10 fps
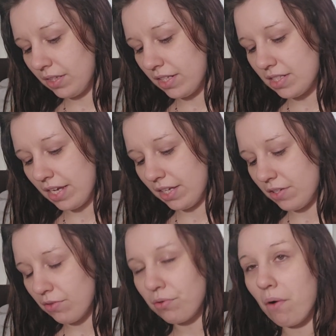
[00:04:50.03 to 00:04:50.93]
it's like
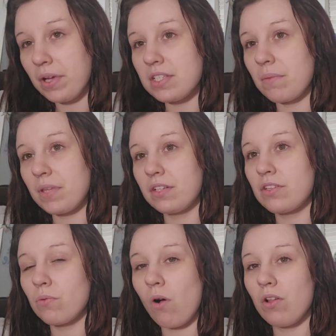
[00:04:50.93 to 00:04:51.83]
you throwing something to
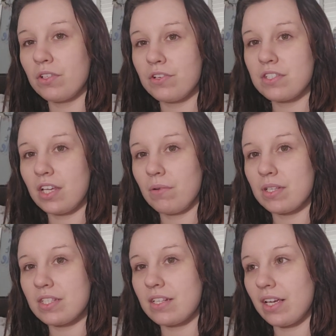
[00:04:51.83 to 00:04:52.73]
the wall and you're seeing
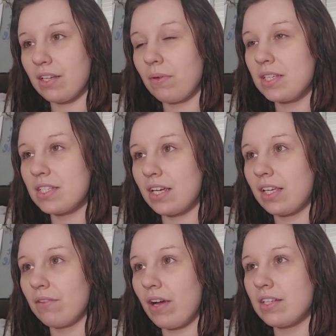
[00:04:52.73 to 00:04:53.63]
what's sticking,
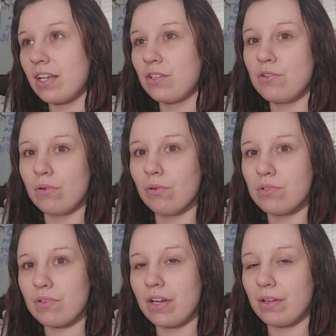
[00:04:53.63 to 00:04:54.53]
right? It's like
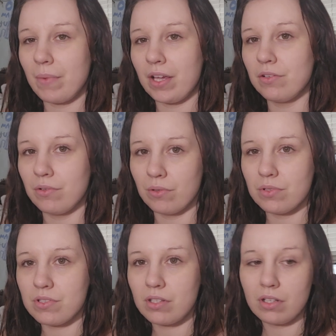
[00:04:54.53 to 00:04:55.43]
noodles, right? You're making
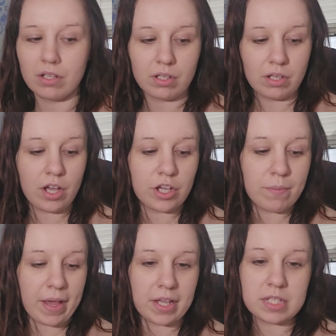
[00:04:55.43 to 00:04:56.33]
noodles. You're
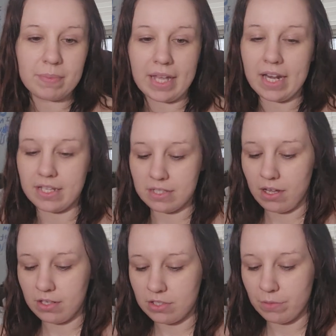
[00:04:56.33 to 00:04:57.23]
making spaghetti
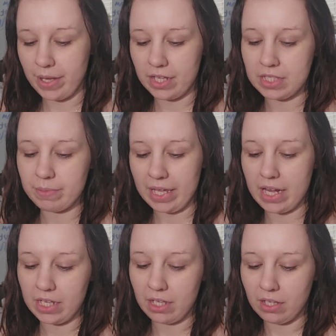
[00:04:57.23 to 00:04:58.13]
sauce. You're making
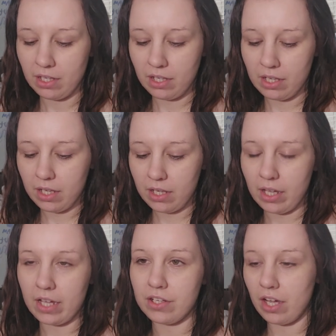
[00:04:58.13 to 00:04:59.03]
spaghetti.
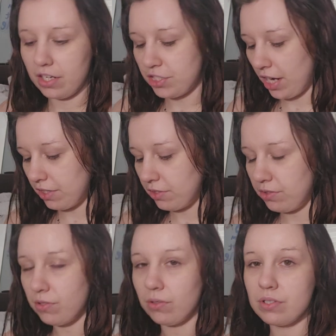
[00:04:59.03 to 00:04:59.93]
and you got to check the
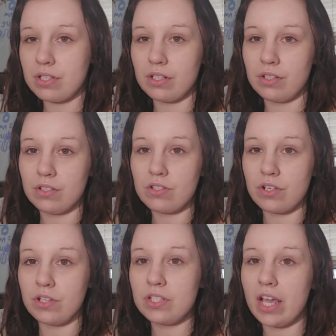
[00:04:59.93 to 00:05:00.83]
noodles, and so
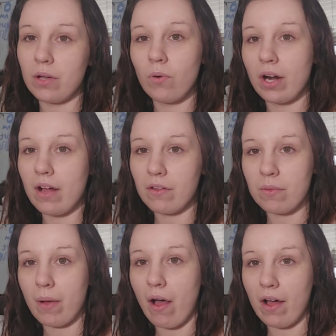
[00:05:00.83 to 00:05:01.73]
you take one out of the
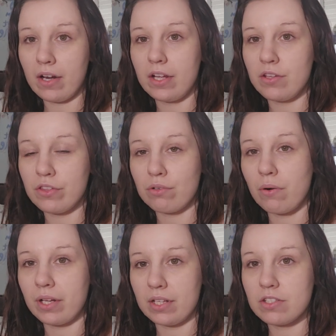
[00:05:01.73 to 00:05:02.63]
pot and you throw
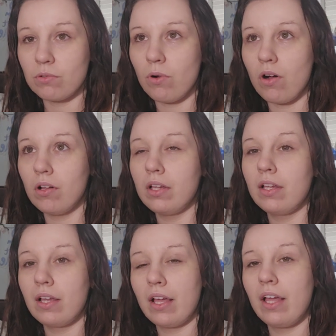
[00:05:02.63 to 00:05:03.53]
it against the wall,
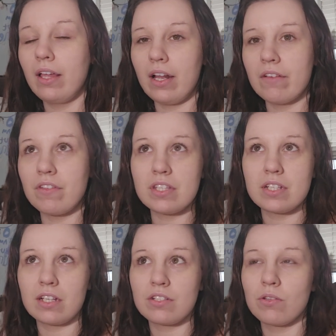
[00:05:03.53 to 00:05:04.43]
and if it
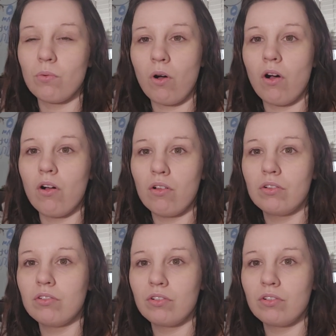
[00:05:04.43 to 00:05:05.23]
sticks to the wall,